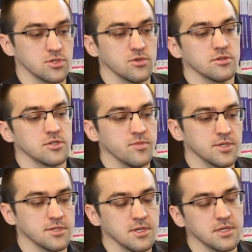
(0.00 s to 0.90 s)
Soros
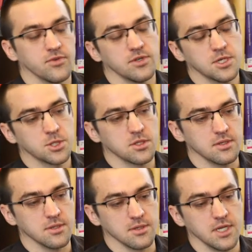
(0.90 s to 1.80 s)
Open Society
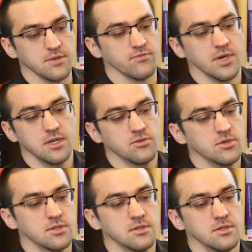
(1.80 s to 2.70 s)
Foundation uh, gave money to
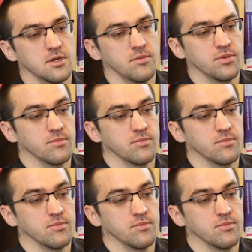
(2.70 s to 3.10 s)
Eastern Europe,